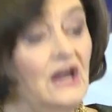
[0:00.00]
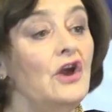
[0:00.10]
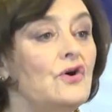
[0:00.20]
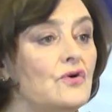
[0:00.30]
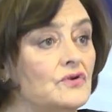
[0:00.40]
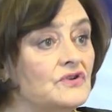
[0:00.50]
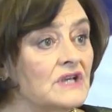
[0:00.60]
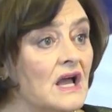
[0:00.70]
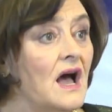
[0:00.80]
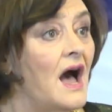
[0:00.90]
in
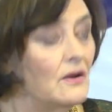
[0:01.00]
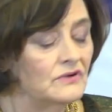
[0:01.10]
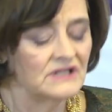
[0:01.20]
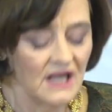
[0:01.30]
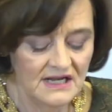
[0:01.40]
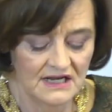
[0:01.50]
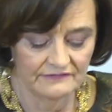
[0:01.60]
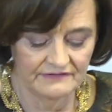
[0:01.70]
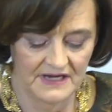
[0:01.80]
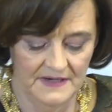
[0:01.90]
courts outside
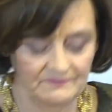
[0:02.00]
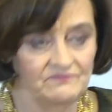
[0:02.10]
Africa.